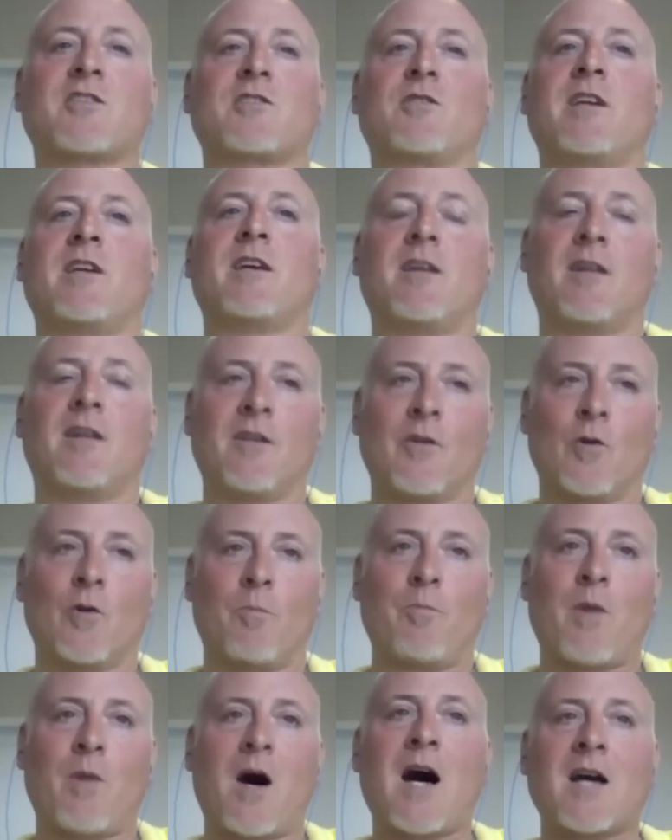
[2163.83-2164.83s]
a little
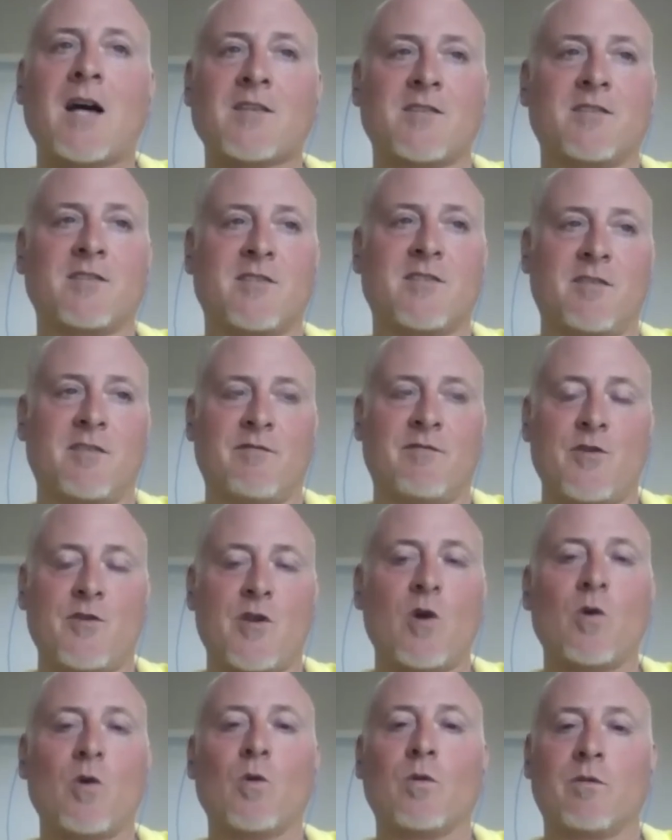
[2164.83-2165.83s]
positive
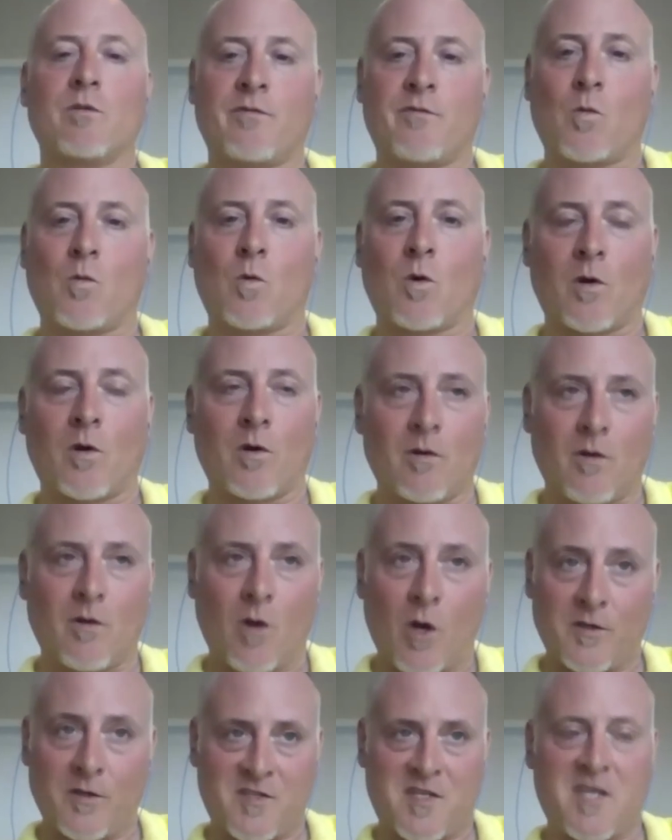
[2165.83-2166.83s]
note for
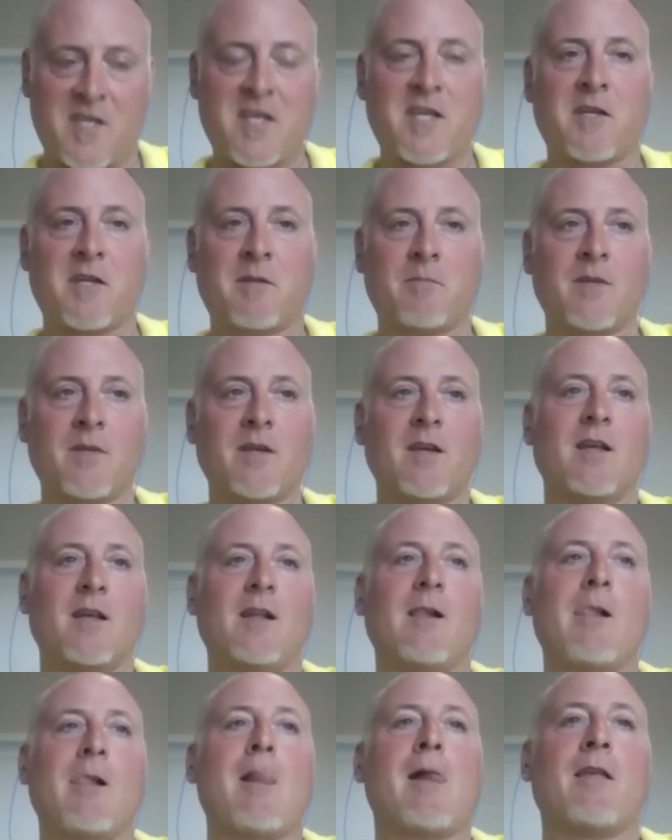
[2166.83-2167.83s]
our team
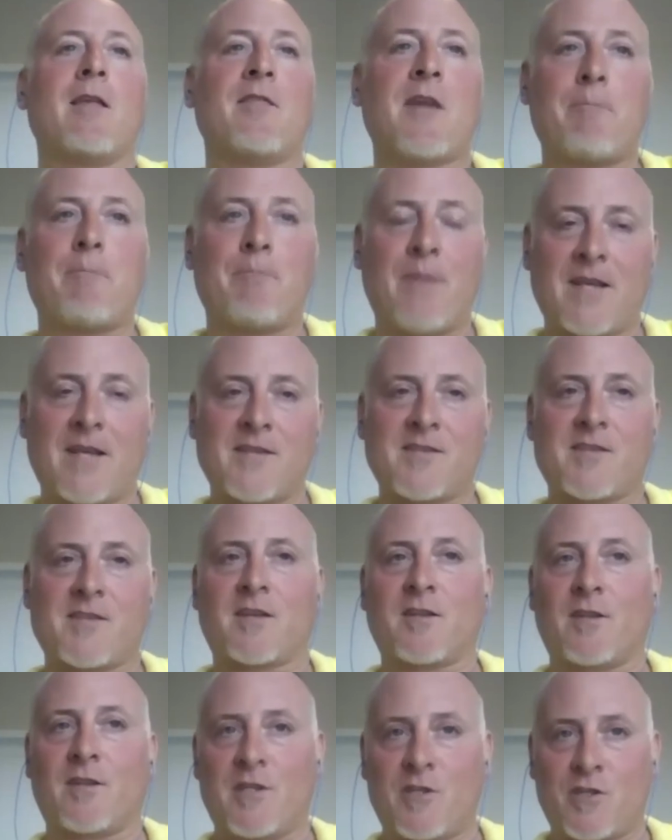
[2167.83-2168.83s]
that
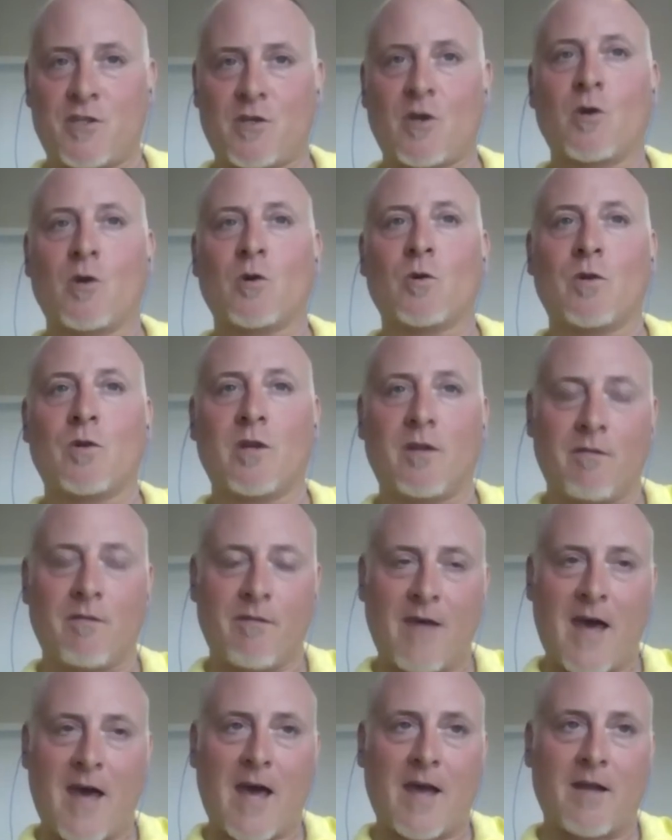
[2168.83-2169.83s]
basically showed
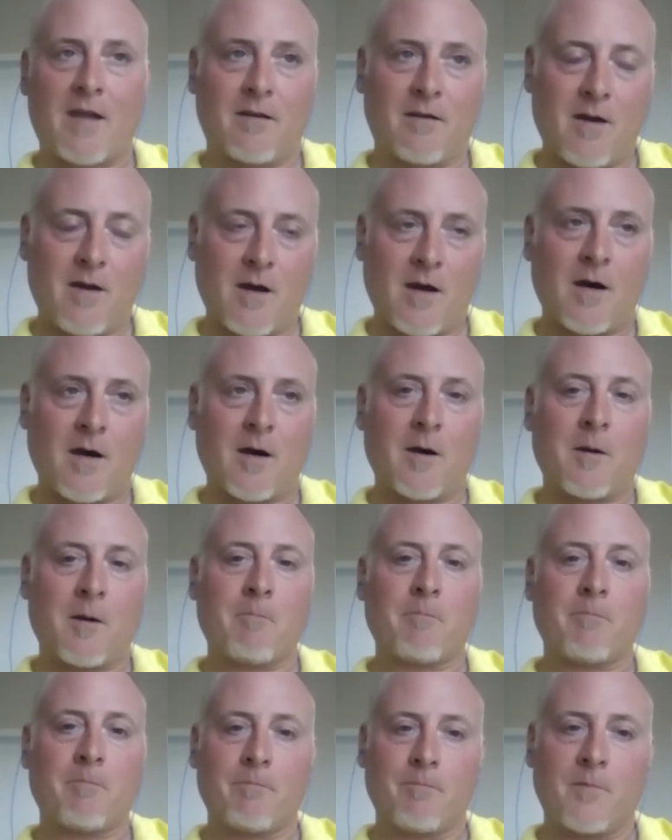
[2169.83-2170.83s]
that,
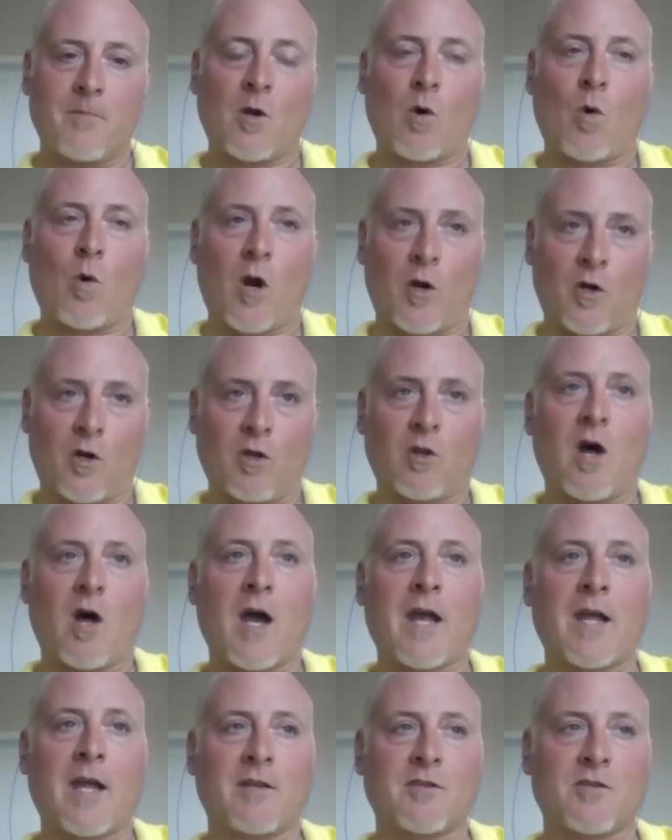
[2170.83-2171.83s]
our
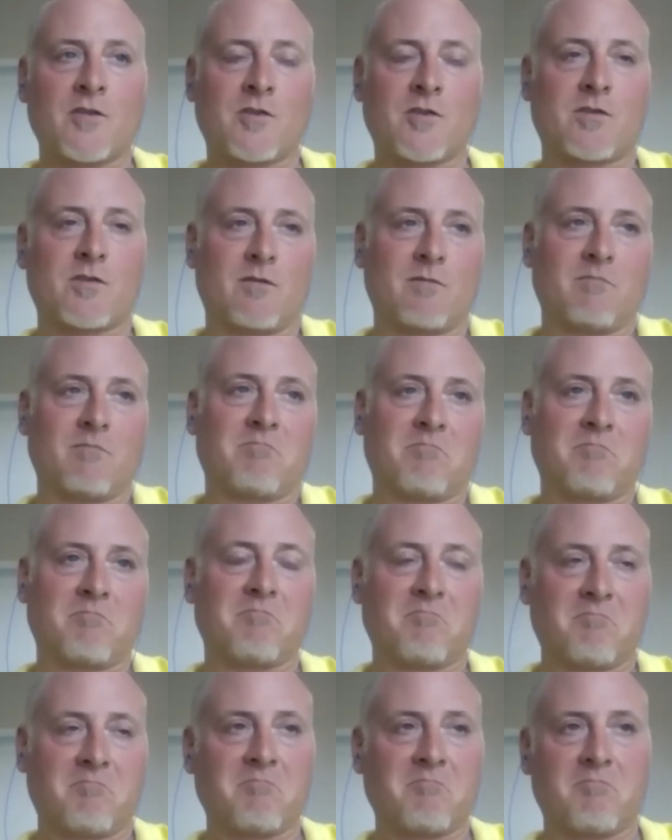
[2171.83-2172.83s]
clients,
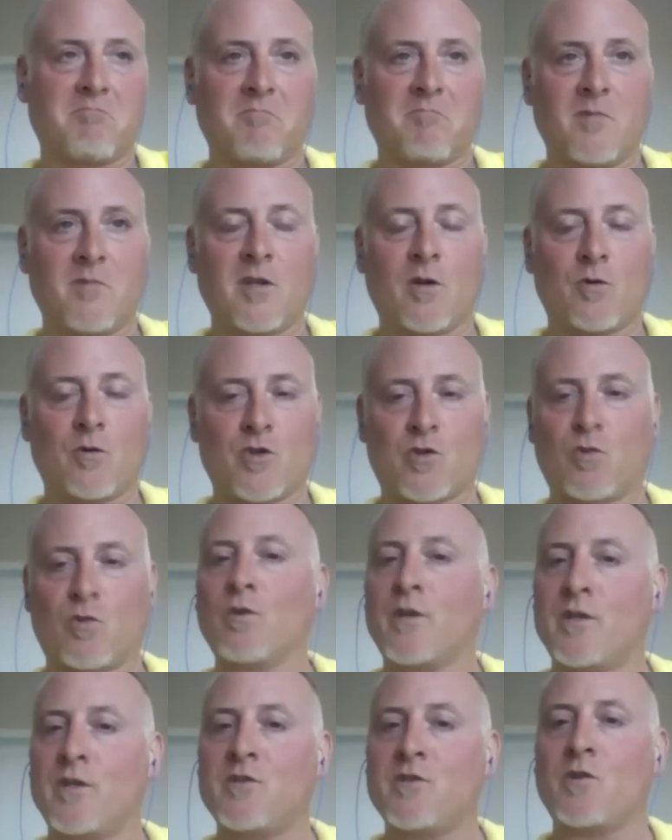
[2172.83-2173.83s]

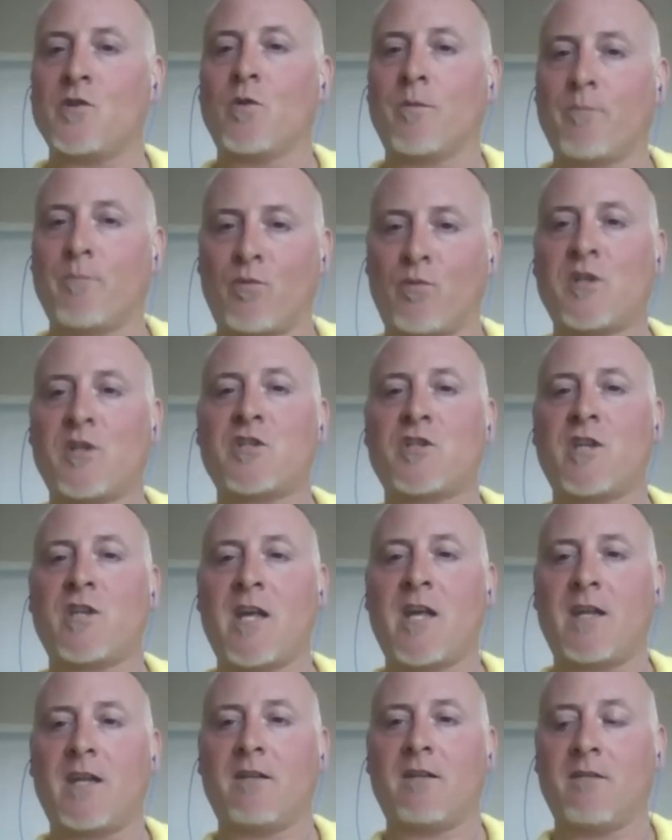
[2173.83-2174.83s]
truly do
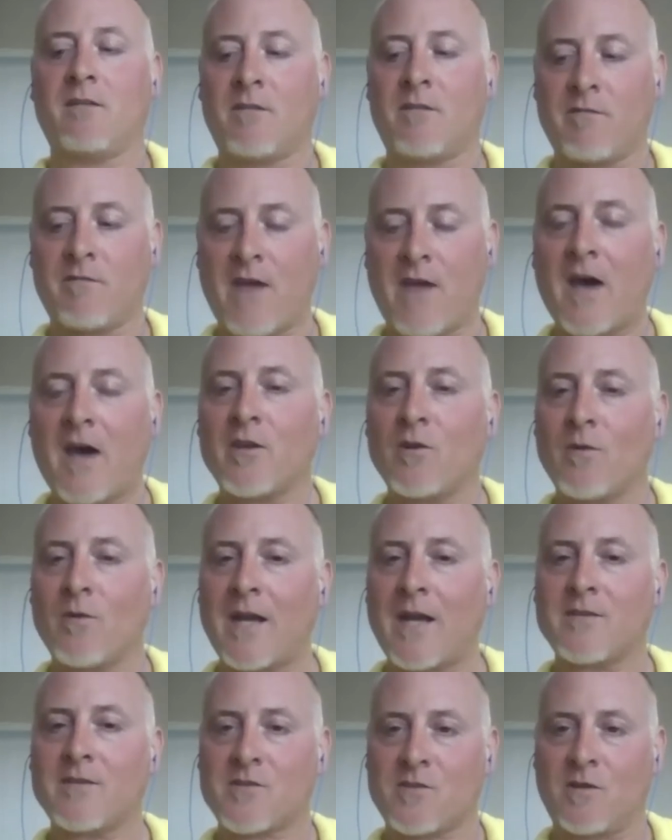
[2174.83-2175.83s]
appreciate the value
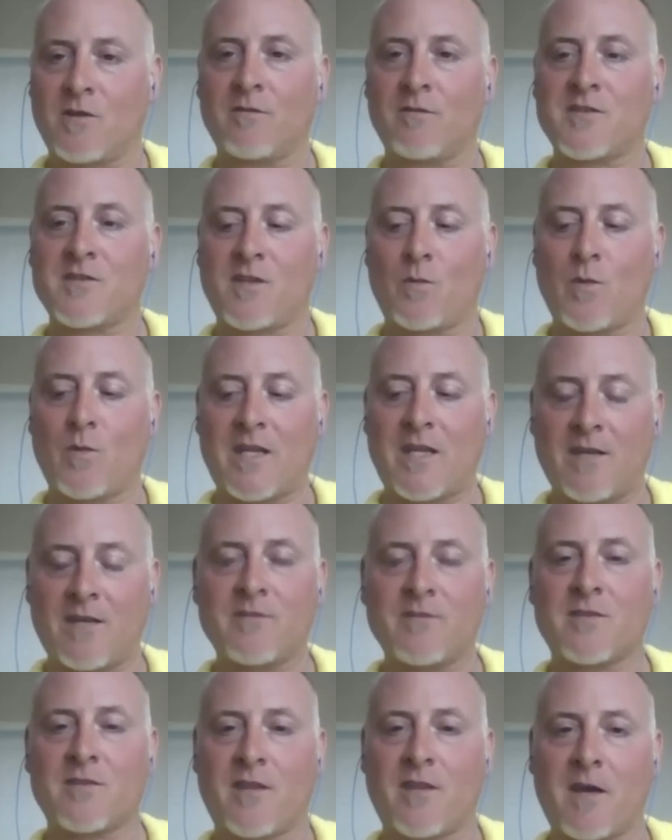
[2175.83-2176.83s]
added service that we give
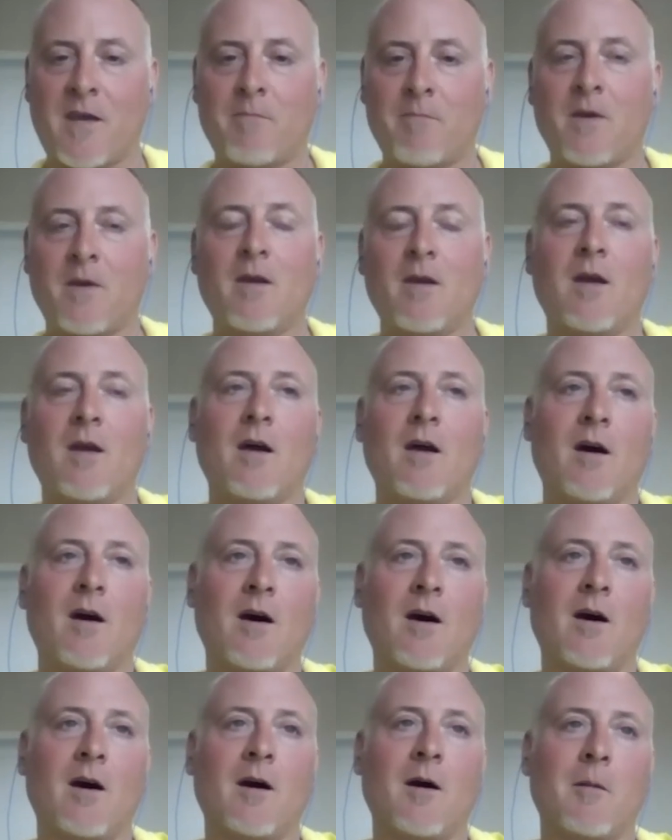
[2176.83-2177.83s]
to them,
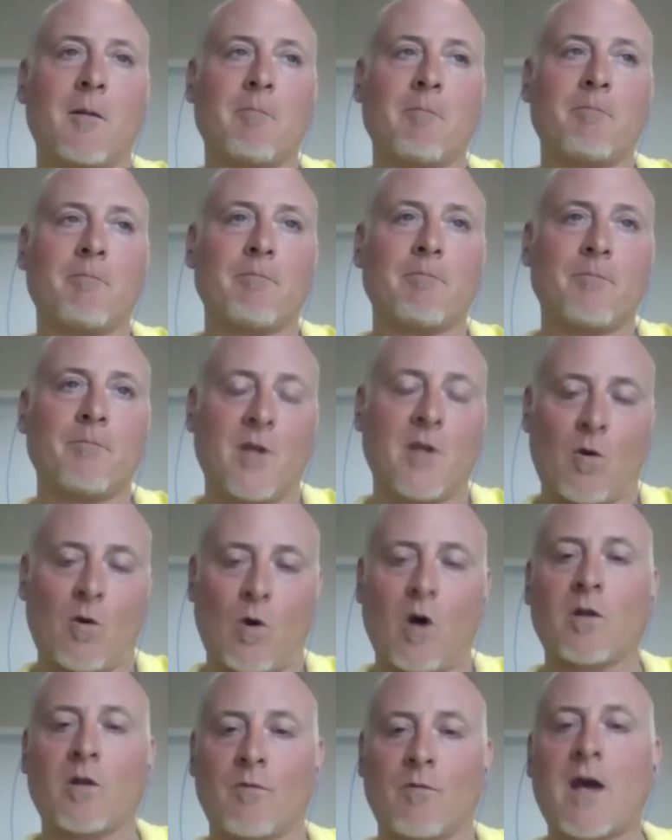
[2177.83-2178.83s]

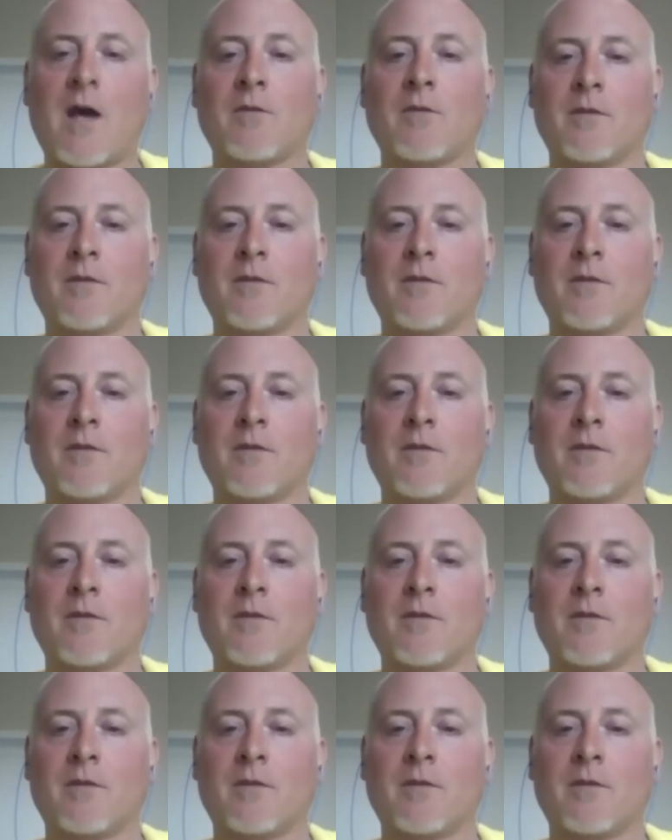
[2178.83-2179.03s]
all around.